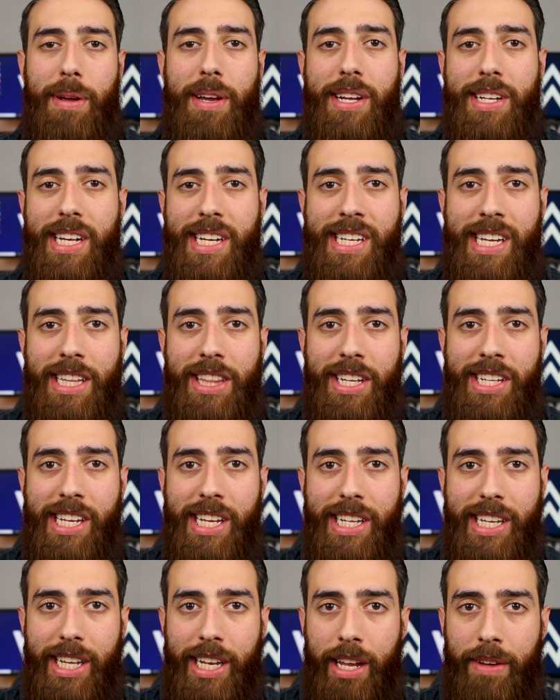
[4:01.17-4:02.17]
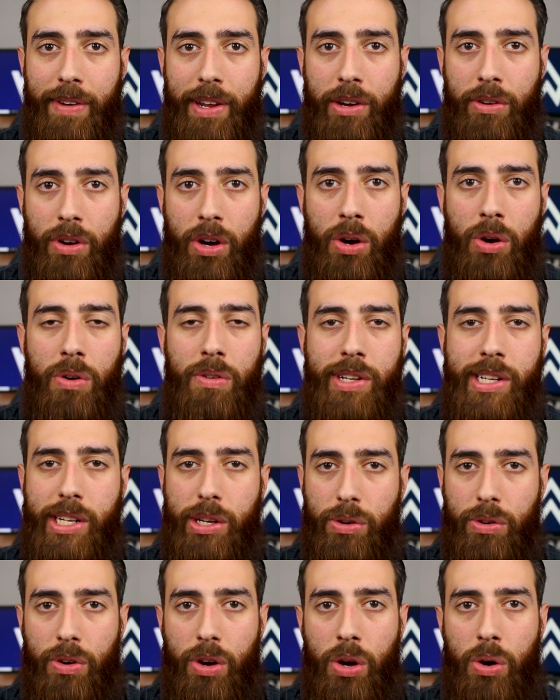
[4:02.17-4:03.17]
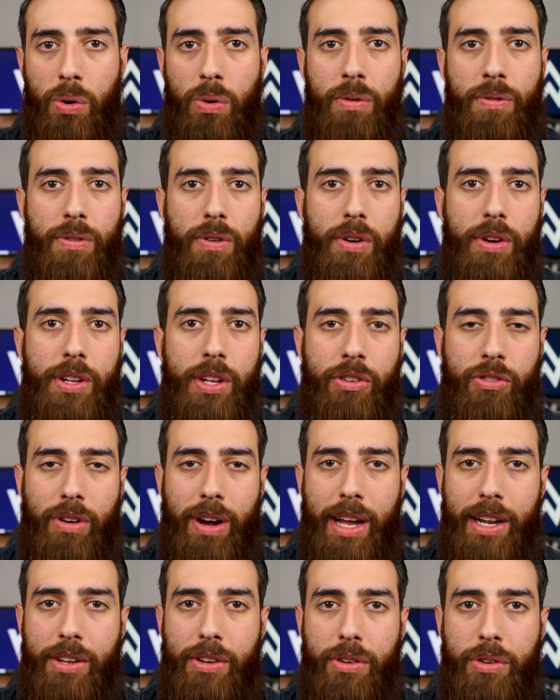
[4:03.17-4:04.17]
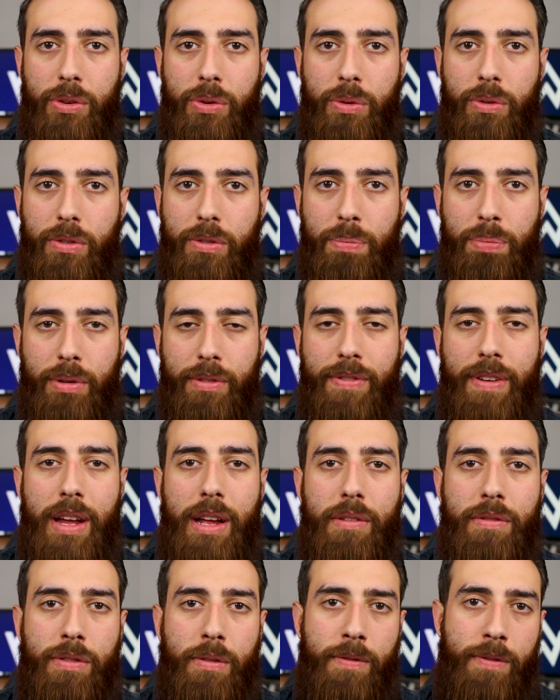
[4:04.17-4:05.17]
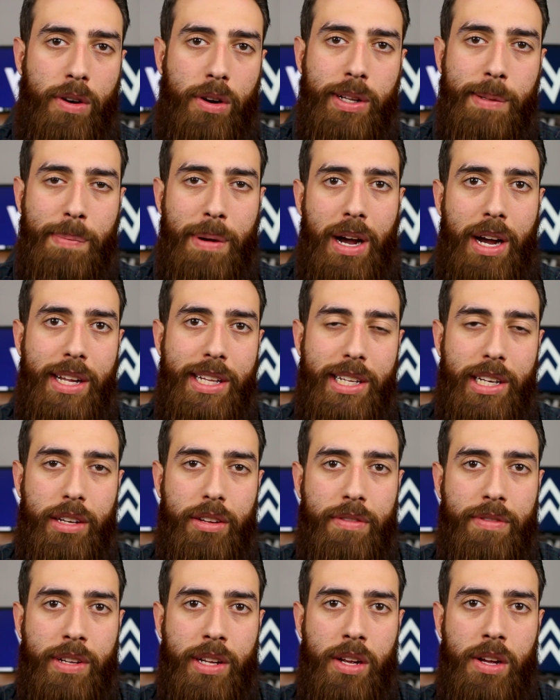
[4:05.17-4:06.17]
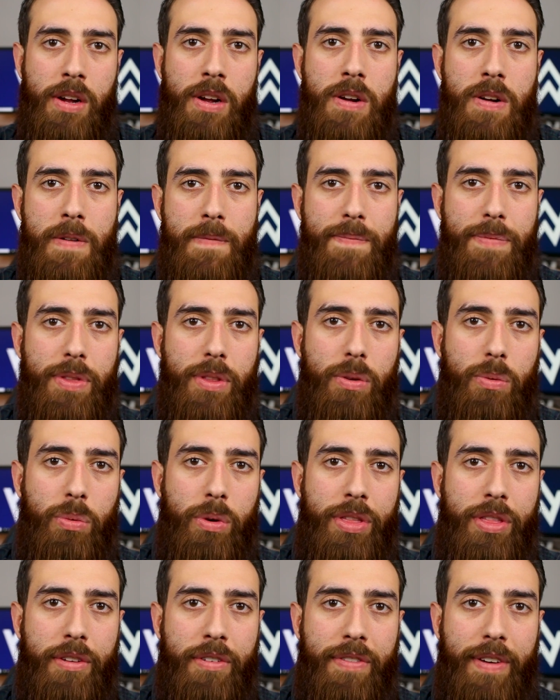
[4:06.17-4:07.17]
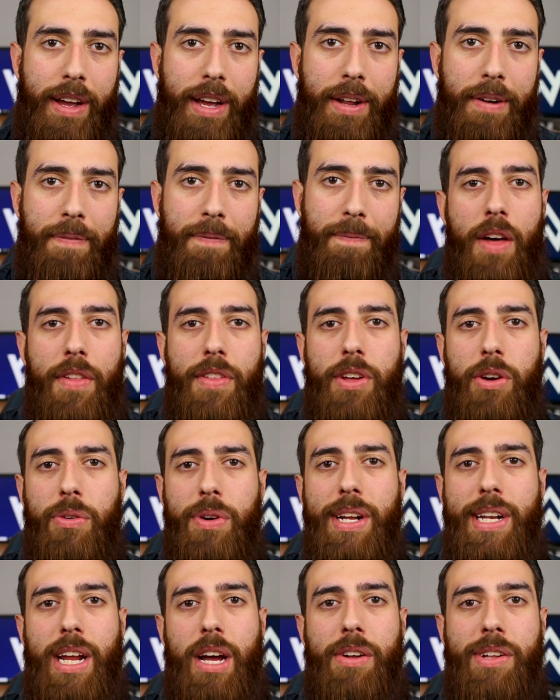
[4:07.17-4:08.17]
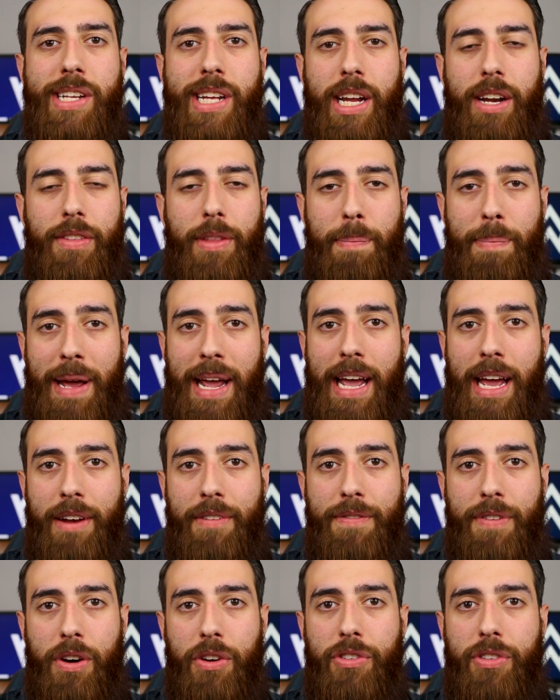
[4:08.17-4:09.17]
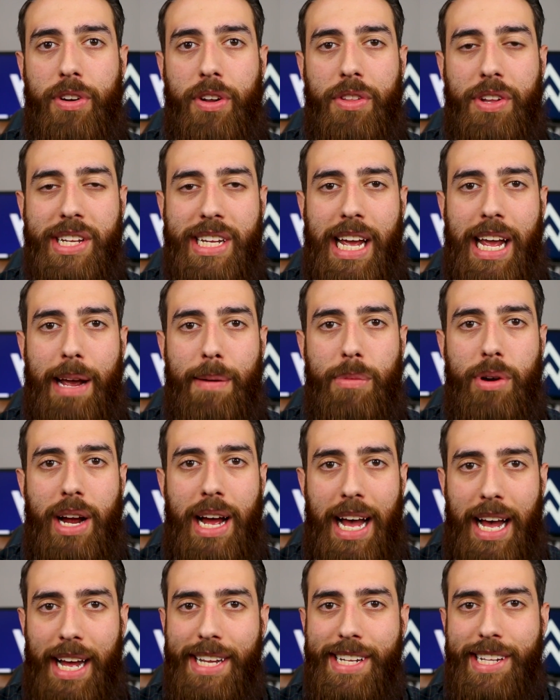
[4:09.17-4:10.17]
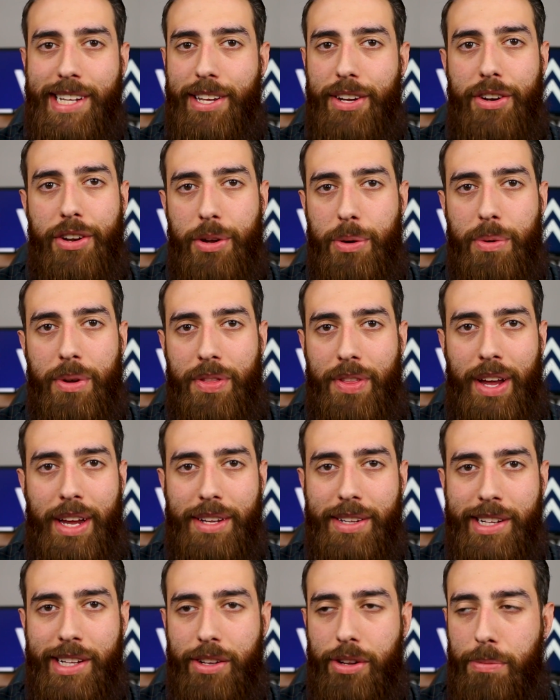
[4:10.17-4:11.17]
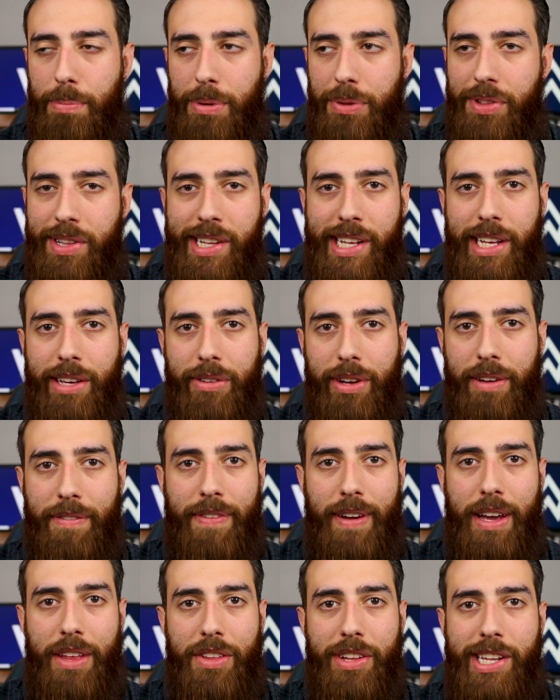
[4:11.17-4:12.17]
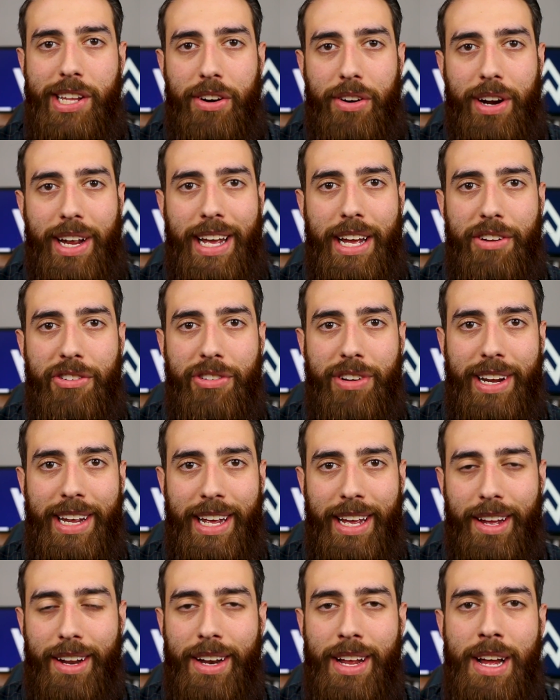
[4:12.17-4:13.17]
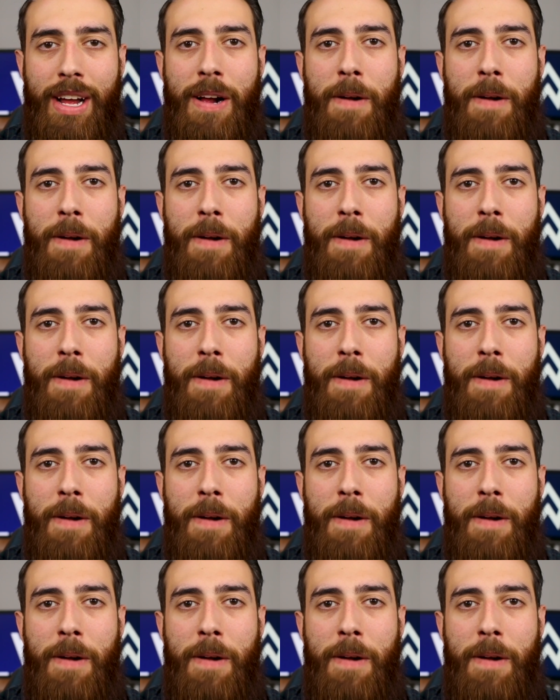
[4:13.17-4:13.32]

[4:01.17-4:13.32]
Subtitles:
because I set the sensitivity so low for it to try to prevent from false positives with the fan. The only downside of the pan function on this camera has to do with that stupid ceiling fan that's in our kitchen again.